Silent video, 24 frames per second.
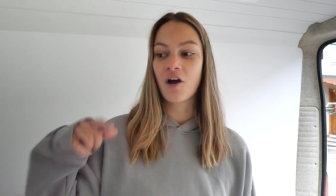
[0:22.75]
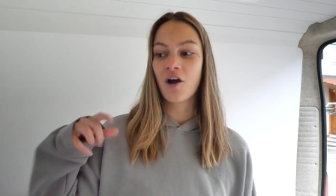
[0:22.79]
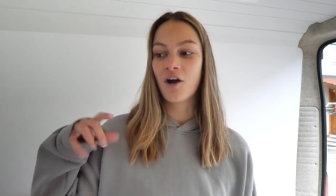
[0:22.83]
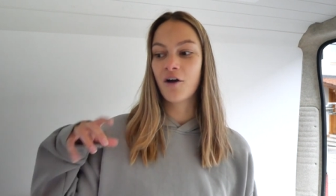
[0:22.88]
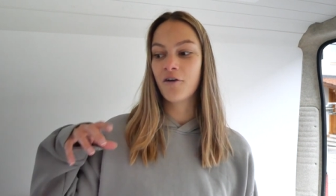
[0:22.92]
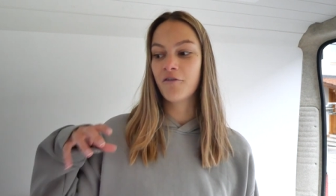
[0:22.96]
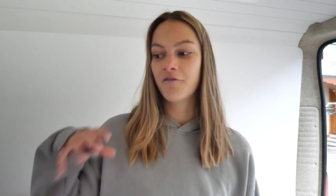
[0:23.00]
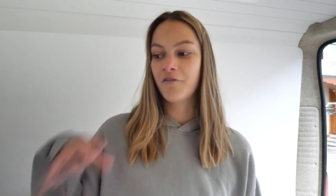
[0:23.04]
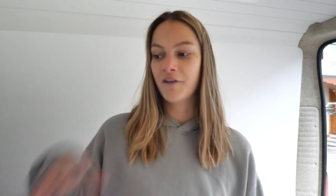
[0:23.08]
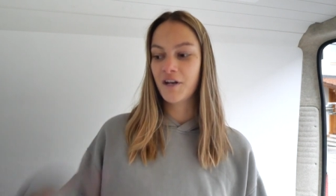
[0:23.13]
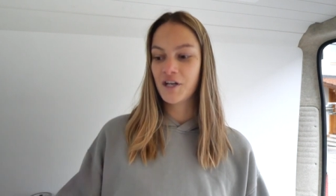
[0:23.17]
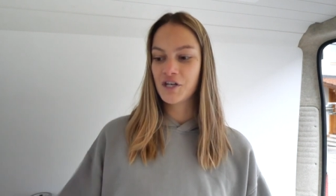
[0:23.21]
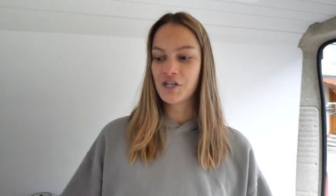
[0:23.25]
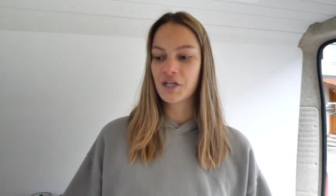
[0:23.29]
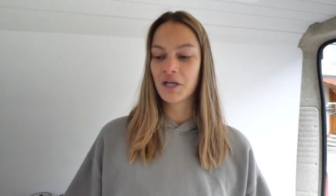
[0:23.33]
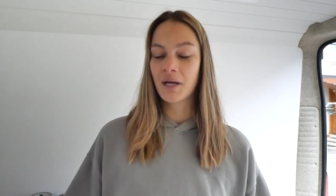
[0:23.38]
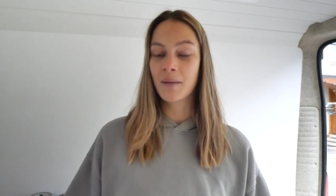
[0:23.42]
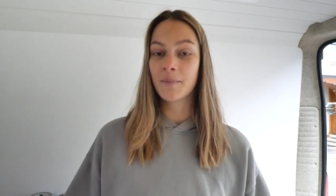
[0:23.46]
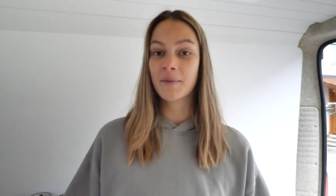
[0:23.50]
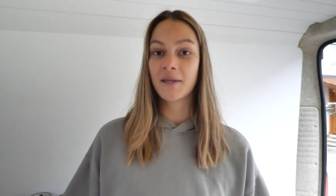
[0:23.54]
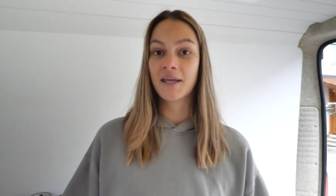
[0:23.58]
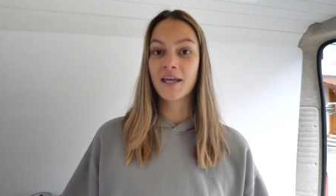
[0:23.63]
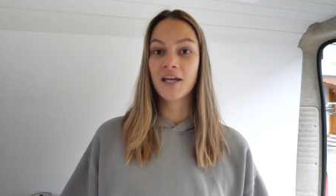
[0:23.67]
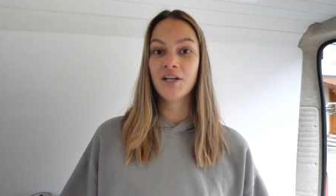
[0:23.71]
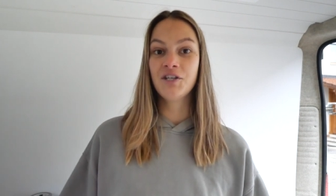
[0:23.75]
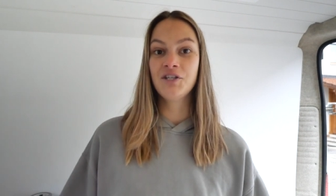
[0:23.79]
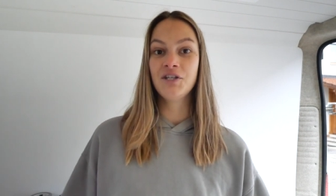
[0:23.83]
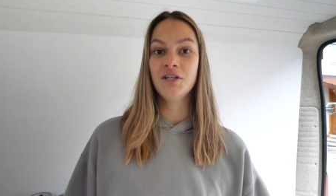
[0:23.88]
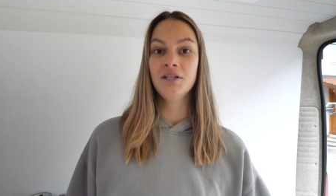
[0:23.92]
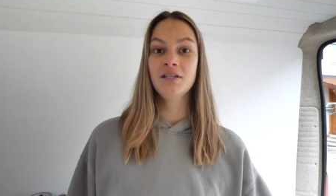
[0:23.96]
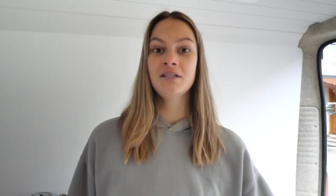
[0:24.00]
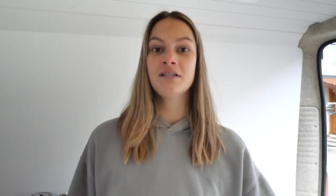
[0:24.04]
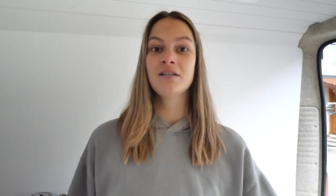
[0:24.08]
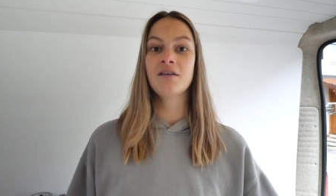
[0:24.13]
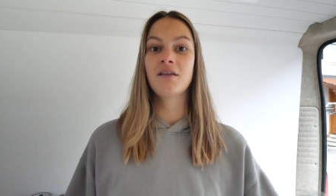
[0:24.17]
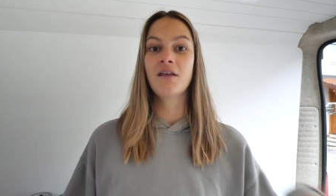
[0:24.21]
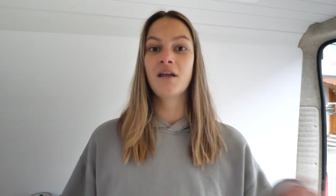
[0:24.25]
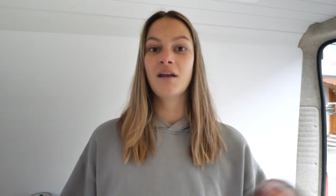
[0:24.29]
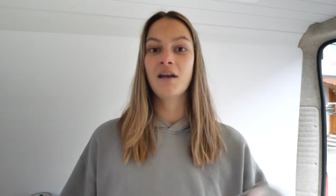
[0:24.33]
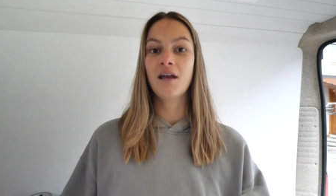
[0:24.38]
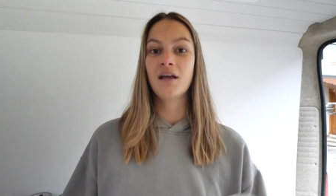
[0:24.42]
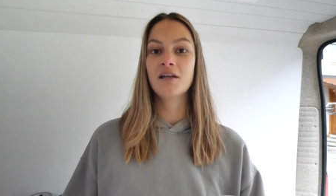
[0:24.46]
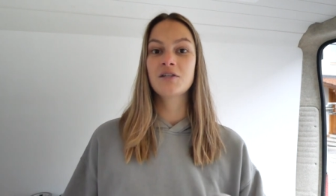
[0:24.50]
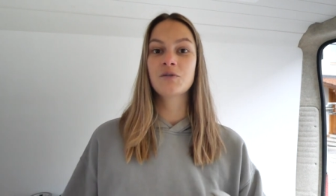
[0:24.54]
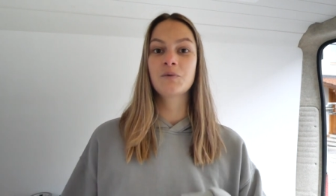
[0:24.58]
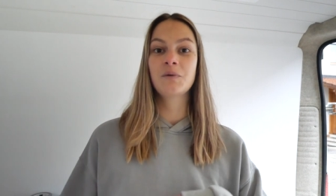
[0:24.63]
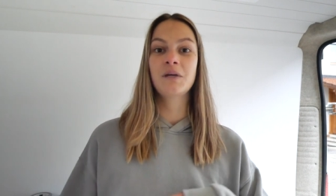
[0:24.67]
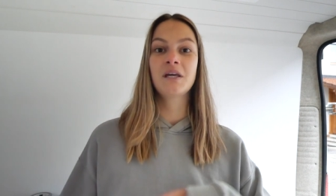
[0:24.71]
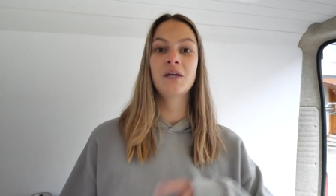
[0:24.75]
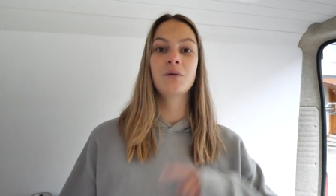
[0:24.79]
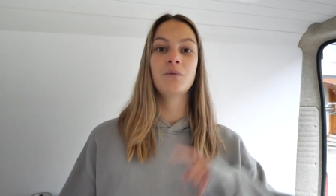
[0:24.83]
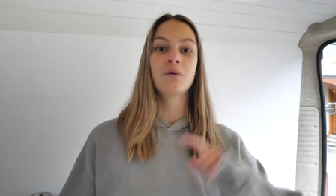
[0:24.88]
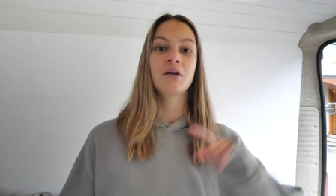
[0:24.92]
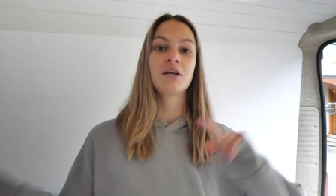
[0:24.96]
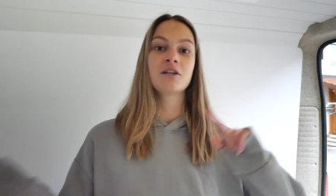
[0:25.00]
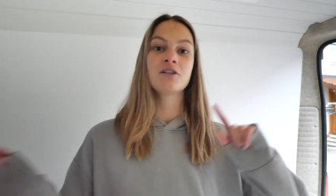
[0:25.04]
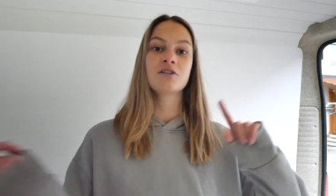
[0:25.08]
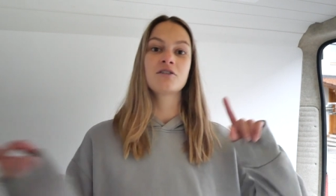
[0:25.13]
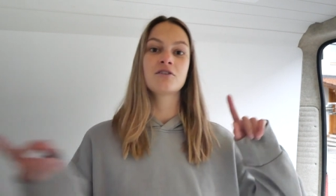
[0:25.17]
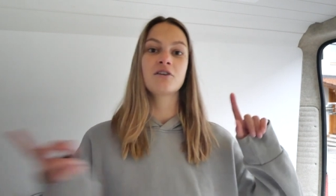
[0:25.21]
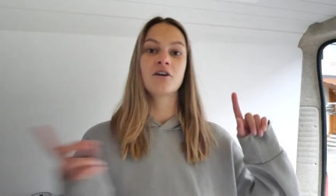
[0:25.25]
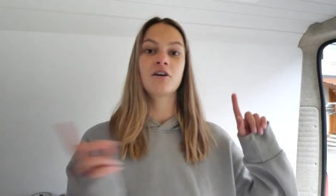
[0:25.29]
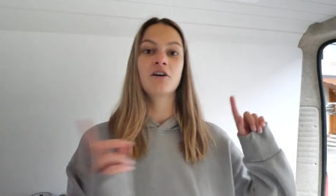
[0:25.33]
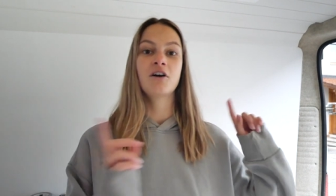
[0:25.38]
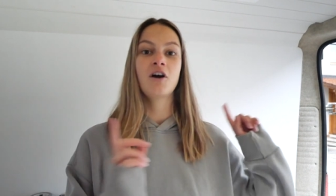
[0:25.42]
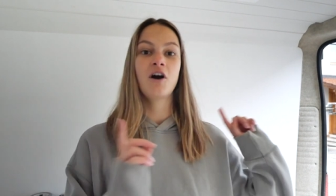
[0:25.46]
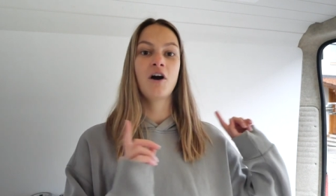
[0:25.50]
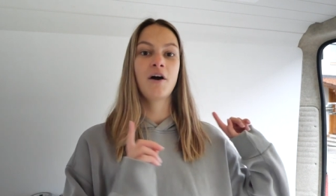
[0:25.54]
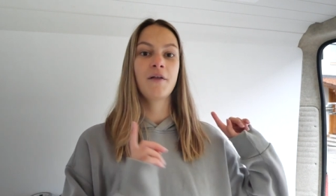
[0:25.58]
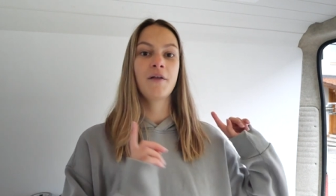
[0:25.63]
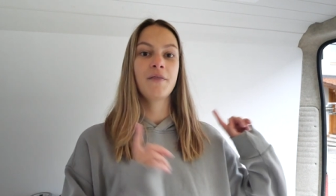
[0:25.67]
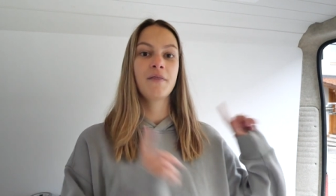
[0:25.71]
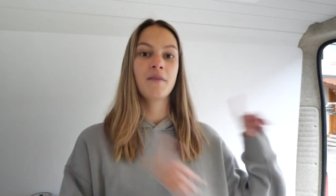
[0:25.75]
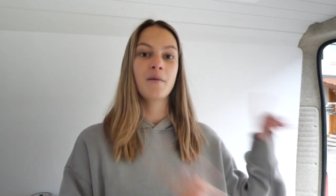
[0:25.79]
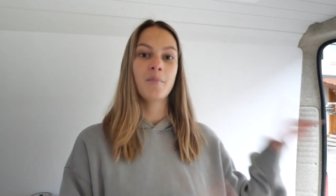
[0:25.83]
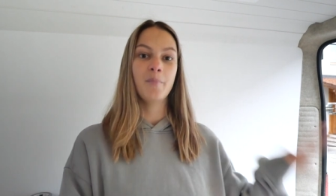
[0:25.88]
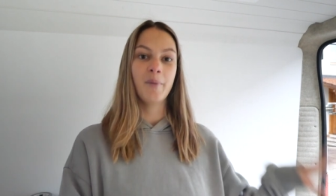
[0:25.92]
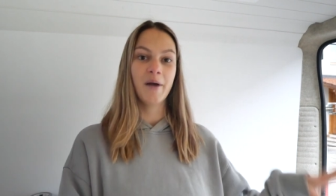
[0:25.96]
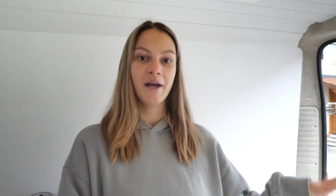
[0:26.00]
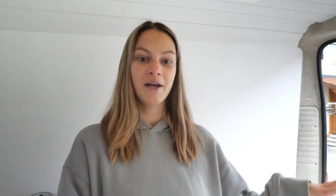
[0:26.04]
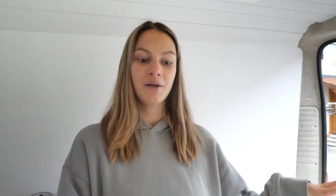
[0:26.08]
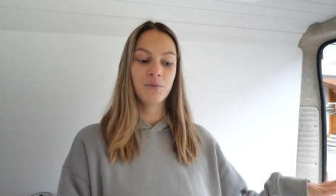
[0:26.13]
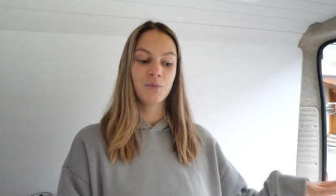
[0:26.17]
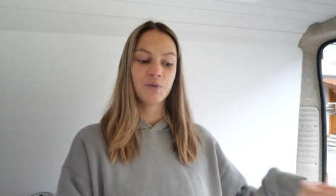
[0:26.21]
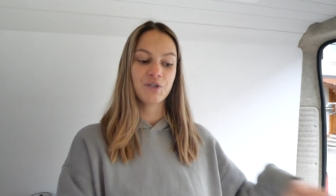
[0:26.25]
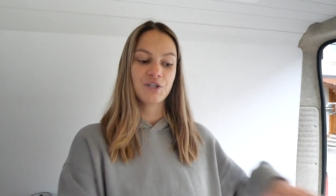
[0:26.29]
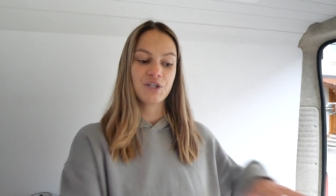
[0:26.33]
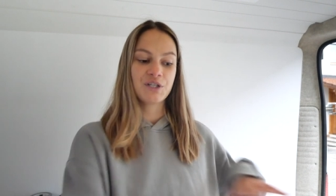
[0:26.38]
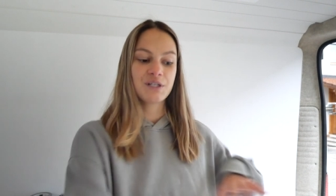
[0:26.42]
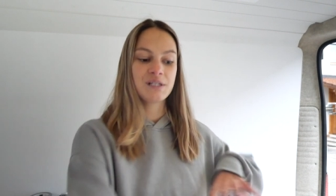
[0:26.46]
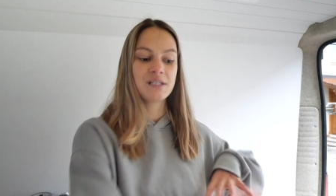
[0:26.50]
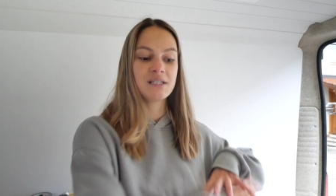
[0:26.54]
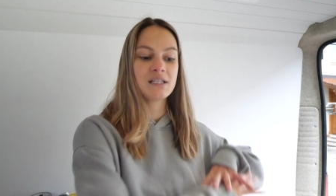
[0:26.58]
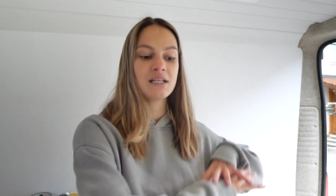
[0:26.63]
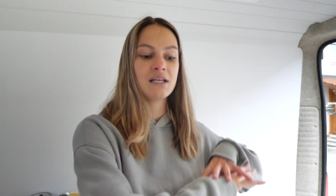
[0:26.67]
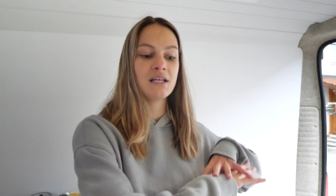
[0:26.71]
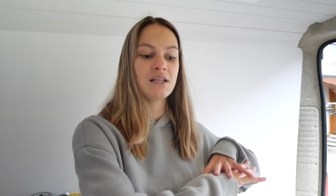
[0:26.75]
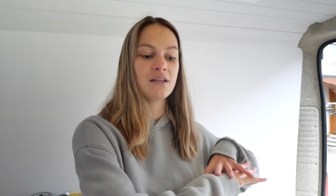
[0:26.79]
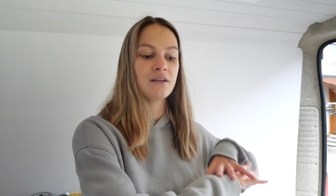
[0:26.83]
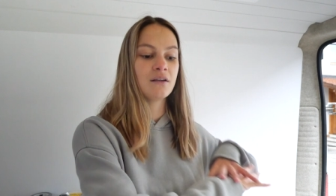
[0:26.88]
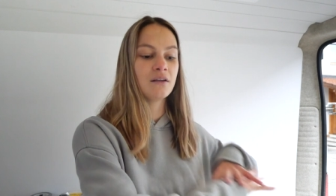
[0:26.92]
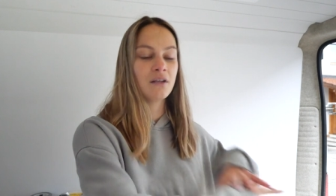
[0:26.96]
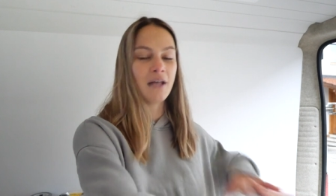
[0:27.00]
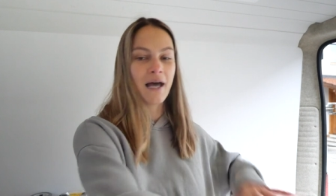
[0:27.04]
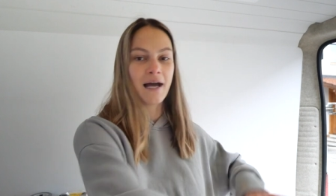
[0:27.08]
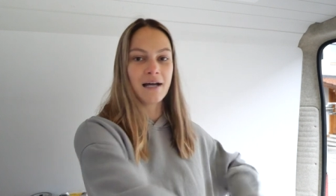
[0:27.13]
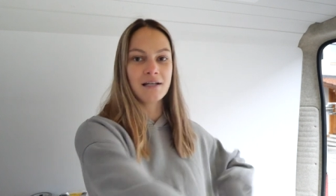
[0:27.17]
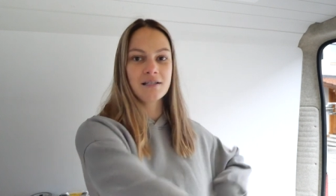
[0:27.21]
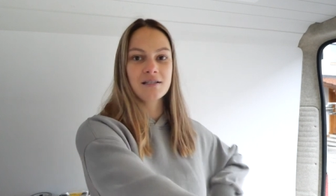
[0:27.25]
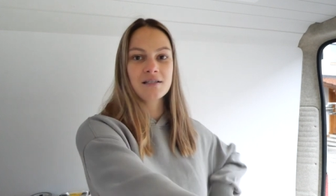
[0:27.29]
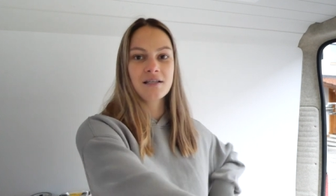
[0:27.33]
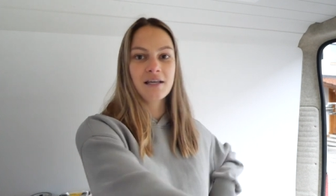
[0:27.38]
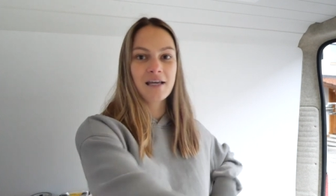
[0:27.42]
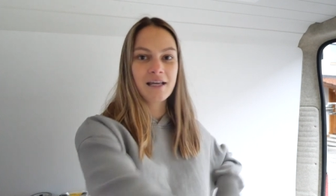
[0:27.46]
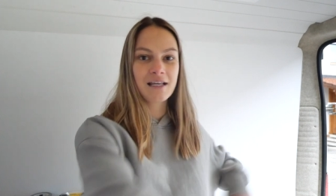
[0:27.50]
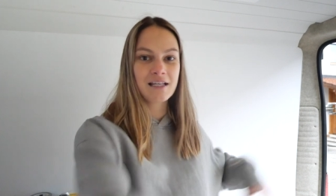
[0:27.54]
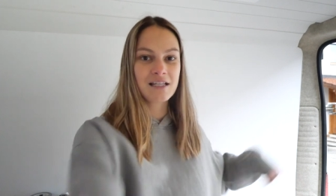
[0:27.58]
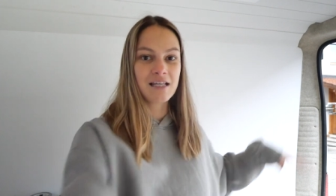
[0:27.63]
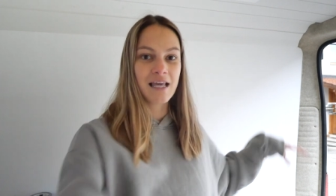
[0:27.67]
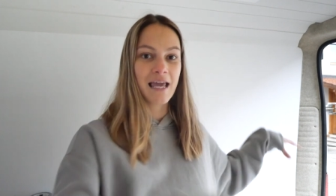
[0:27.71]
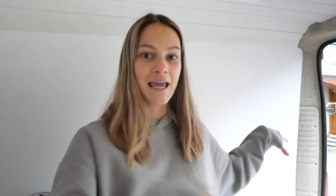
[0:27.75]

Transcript: on finishing up the kitchen so that next week we can start on the bed, which is the last like